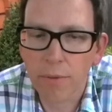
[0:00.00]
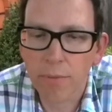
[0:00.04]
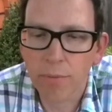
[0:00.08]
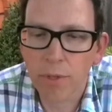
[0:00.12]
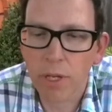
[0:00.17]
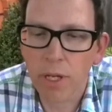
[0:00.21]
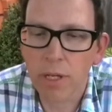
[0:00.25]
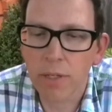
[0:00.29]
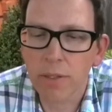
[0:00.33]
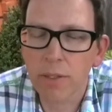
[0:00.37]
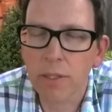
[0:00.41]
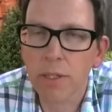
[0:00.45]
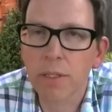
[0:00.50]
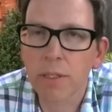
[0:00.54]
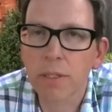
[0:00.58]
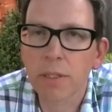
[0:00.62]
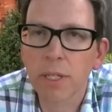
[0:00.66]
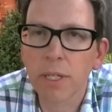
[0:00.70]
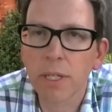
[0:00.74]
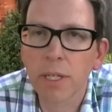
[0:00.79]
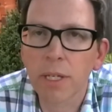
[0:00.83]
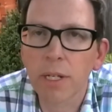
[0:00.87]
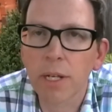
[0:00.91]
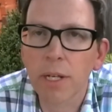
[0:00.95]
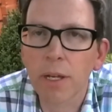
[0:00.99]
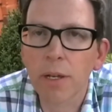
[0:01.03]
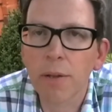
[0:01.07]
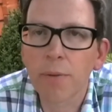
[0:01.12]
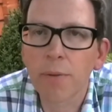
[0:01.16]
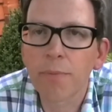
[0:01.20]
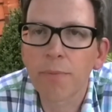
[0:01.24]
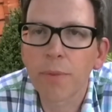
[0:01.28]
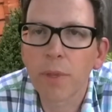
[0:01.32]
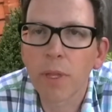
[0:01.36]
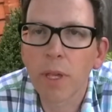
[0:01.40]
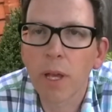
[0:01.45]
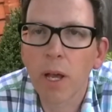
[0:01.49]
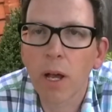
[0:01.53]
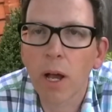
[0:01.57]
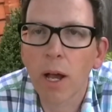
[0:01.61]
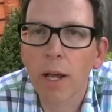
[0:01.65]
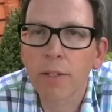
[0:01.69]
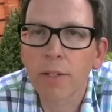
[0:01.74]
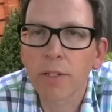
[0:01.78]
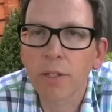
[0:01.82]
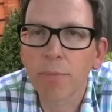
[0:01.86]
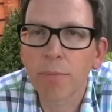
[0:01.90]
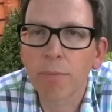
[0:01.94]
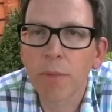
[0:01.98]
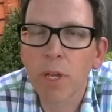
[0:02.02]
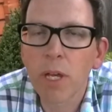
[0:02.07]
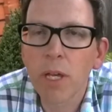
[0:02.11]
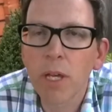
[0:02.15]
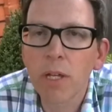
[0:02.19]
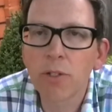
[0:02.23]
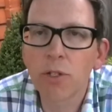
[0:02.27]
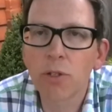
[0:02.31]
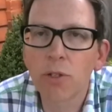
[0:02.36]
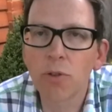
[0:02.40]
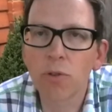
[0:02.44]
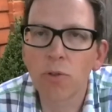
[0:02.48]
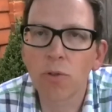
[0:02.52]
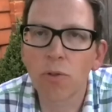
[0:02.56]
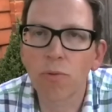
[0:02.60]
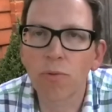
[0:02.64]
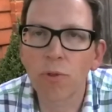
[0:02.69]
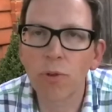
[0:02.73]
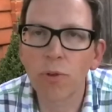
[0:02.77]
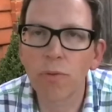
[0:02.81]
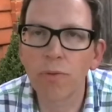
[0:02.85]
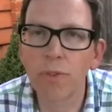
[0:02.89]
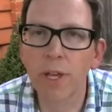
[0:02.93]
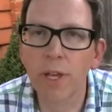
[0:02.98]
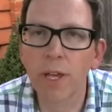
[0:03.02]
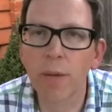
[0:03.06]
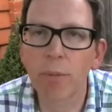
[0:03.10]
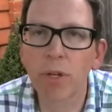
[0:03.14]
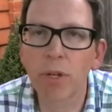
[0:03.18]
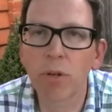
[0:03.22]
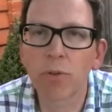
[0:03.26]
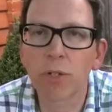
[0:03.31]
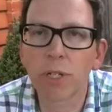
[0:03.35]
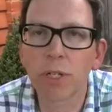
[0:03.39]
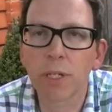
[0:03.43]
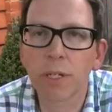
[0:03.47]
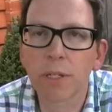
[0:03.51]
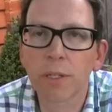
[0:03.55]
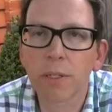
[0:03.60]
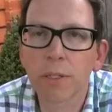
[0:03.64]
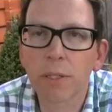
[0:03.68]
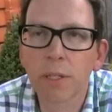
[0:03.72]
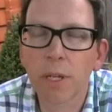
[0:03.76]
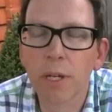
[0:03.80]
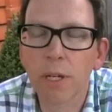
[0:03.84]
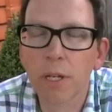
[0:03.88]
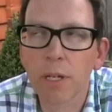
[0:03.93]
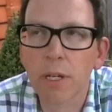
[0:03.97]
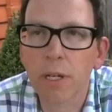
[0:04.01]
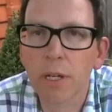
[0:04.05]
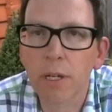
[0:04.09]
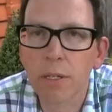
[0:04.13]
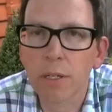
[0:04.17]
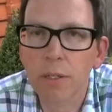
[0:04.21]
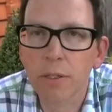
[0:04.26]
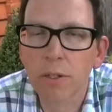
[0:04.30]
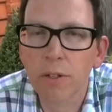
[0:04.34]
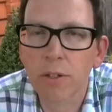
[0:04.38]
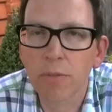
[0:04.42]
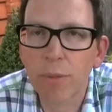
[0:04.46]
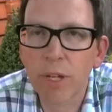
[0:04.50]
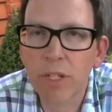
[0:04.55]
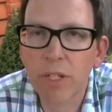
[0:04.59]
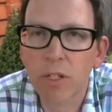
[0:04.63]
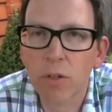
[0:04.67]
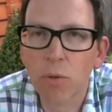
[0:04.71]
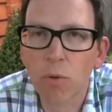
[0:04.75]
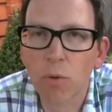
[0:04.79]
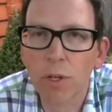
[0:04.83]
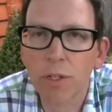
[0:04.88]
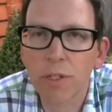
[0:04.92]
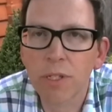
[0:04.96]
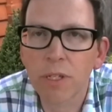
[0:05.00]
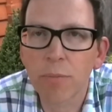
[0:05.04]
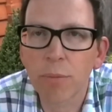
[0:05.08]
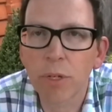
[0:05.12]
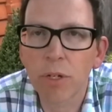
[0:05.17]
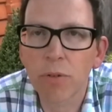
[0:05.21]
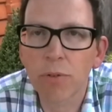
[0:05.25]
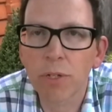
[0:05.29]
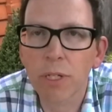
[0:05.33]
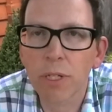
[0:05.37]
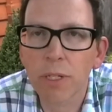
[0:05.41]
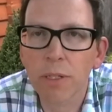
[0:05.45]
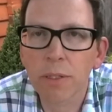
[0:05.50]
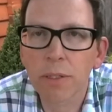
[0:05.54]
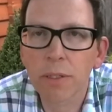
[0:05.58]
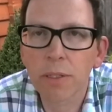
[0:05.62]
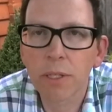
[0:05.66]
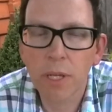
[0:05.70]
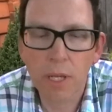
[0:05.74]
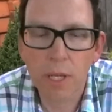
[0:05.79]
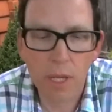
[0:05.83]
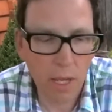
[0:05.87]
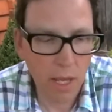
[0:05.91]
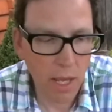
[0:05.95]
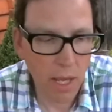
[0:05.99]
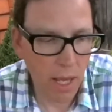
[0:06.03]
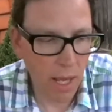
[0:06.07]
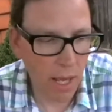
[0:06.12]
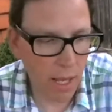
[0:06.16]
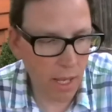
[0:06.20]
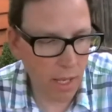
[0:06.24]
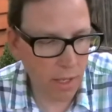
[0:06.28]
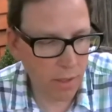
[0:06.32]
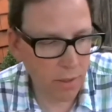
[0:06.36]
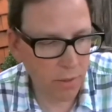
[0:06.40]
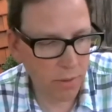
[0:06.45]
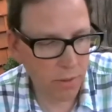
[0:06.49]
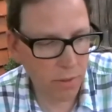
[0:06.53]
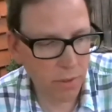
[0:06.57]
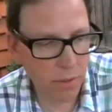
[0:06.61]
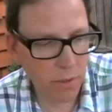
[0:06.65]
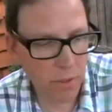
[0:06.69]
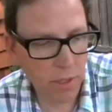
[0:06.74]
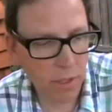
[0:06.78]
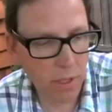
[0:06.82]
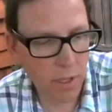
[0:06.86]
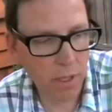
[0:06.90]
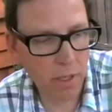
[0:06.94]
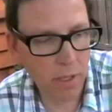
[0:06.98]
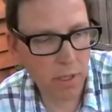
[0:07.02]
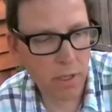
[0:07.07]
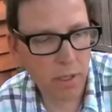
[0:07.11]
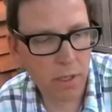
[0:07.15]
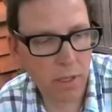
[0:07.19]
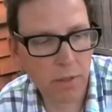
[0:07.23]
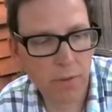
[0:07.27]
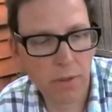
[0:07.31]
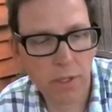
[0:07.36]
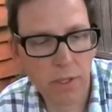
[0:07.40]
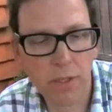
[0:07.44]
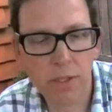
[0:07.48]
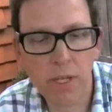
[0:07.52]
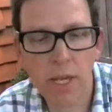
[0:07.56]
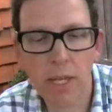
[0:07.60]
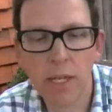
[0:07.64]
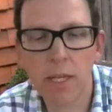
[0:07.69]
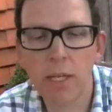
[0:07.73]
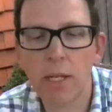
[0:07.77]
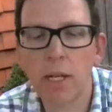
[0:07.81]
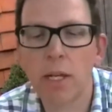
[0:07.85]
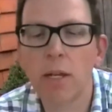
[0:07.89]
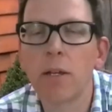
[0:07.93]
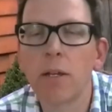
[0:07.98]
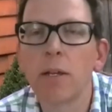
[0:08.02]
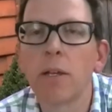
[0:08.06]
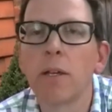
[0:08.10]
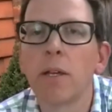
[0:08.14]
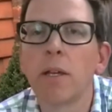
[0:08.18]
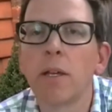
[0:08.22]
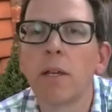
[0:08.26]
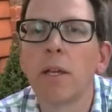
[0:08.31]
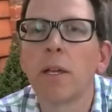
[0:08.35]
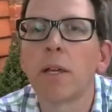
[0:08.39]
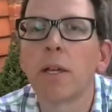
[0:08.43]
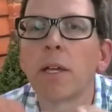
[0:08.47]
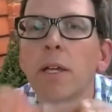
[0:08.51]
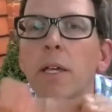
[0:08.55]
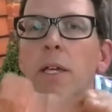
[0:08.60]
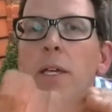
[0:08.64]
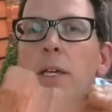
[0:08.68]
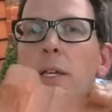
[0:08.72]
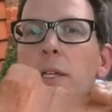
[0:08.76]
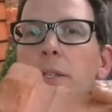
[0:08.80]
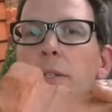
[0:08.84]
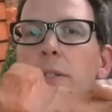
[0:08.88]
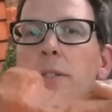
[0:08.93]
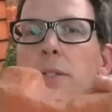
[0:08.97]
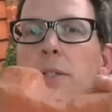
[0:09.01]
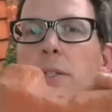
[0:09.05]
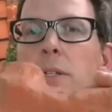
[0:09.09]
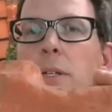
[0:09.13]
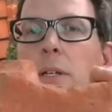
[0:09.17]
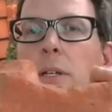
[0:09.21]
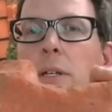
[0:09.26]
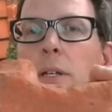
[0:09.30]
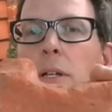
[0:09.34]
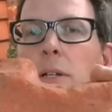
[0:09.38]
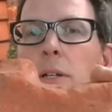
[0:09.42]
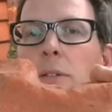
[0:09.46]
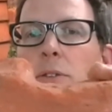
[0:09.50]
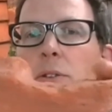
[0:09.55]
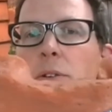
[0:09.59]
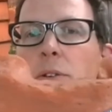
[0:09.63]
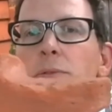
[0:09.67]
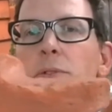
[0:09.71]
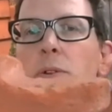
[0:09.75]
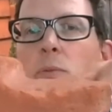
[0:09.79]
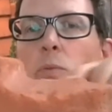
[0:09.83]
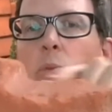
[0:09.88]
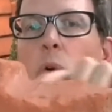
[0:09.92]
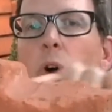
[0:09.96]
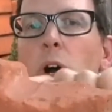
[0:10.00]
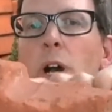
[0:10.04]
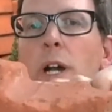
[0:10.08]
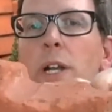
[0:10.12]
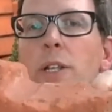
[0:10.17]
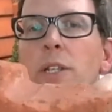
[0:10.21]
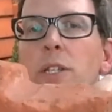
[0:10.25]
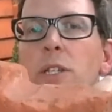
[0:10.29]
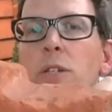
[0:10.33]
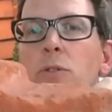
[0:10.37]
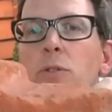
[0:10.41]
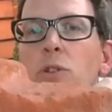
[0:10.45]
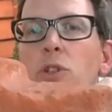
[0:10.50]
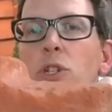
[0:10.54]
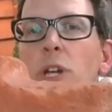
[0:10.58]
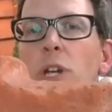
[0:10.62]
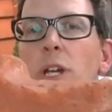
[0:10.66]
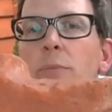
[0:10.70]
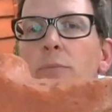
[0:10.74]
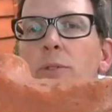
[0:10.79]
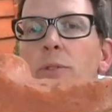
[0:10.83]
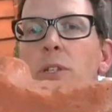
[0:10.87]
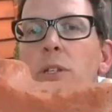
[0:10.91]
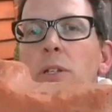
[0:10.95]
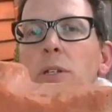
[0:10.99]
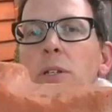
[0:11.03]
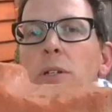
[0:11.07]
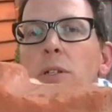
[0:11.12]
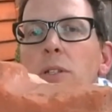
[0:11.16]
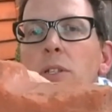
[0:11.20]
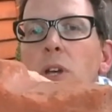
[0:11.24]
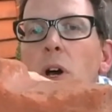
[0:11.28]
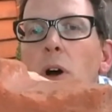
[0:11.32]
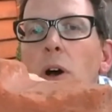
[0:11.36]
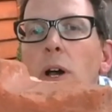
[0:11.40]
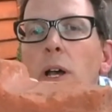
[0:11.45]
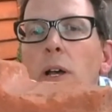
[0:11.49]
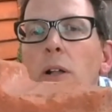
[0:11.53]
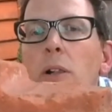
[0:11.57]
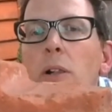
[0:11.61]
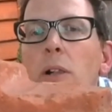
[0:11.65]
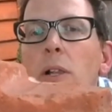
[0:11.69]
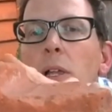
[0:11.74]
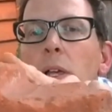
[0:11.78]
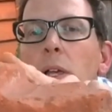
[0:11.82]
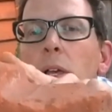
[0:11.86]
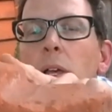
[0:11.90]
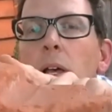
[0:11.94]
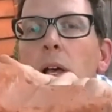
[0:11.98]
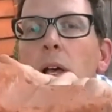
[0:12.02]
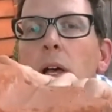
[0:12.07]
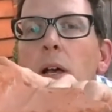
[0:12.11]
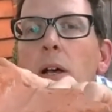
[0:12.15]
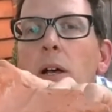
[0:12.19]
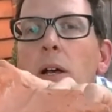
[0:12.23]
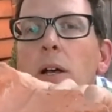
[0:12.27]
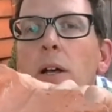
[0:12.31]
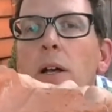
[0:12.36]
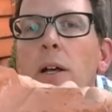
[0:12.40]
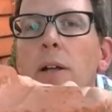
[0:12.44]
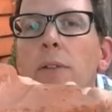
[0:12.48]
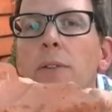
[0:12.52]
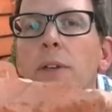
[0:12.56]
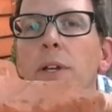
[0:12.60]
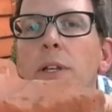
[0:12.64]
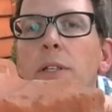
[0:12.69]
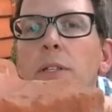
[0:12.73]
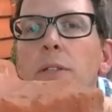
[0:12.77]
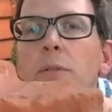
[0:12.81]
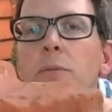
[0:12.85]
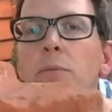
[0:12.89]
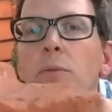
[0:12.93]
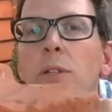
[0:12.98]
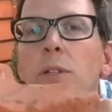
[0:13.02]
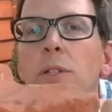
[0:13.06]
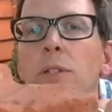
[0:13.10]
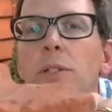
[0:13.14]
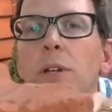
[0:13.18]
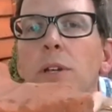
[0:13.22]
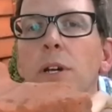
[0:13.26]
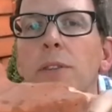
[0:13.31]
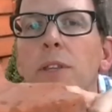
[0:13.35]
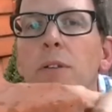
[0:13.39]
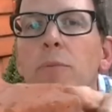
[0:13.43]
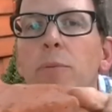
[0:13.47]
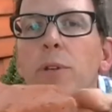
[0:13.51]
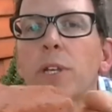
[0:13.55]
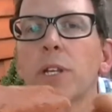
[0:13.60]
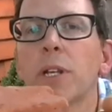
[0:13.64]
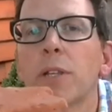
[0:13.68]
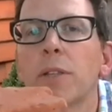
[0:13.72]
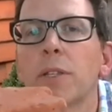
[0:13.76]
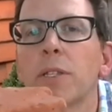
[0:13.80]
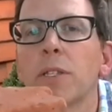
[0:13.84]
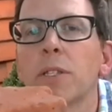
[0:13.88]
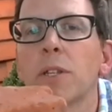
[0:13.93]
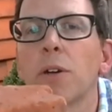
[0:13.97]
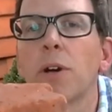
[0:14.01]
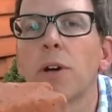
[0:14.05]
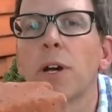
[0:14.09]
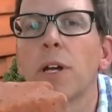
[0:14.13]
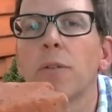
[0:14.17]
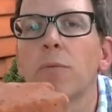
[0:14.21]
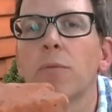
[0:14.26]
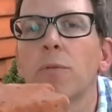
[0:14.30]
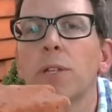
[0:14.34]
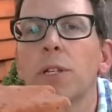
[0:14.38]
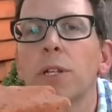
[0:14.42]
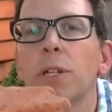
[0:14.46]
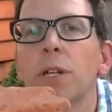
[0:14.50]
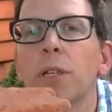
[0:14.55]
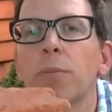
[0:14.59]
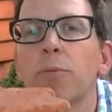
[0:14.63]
as a singular item, to roof their buildings, sort of better quality buildings. And the tegula is sort of a wide U-shaped tile. There's one side, there'll be another side with another